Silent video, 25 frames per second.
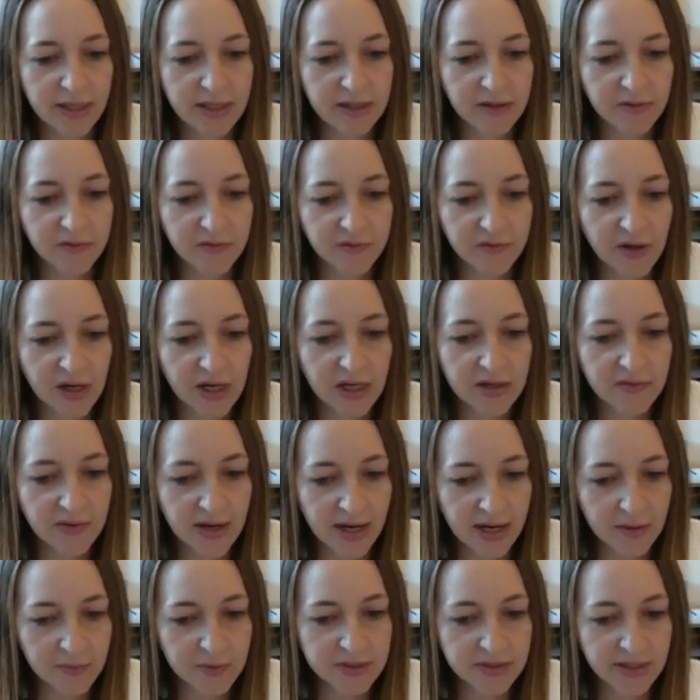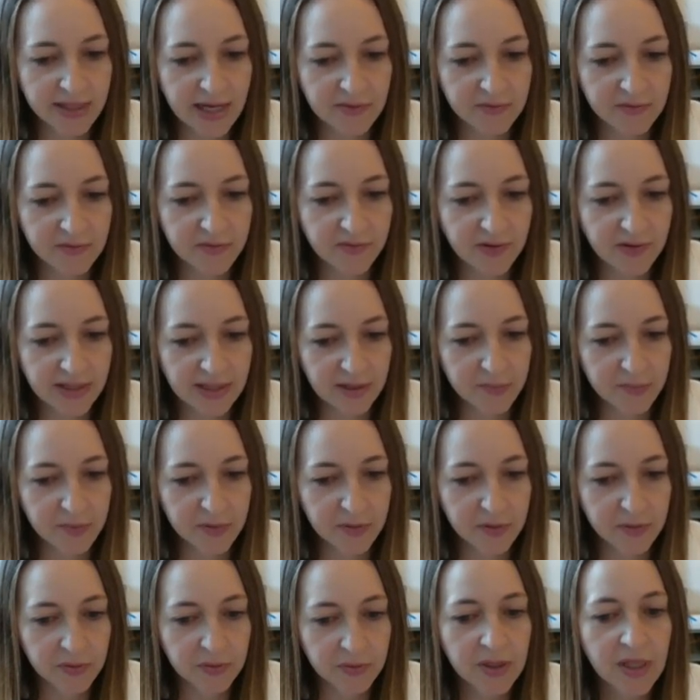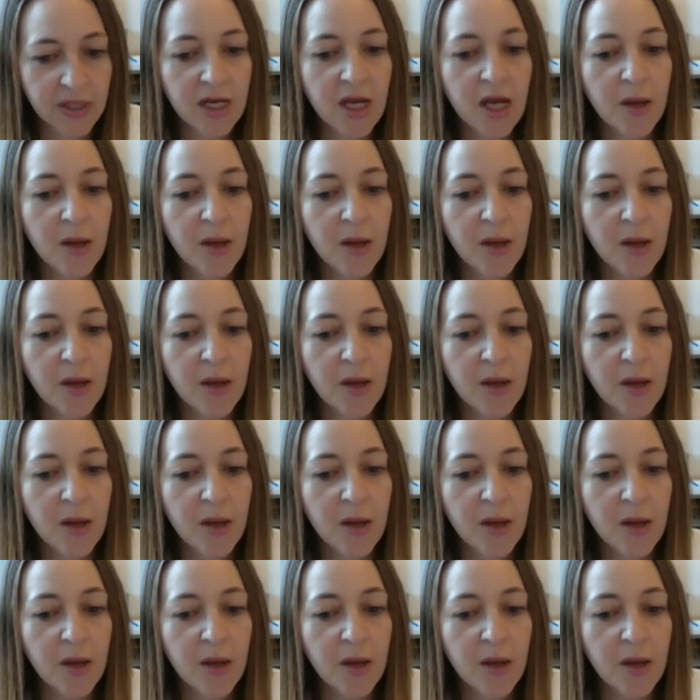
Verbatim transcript: in the five hours I have available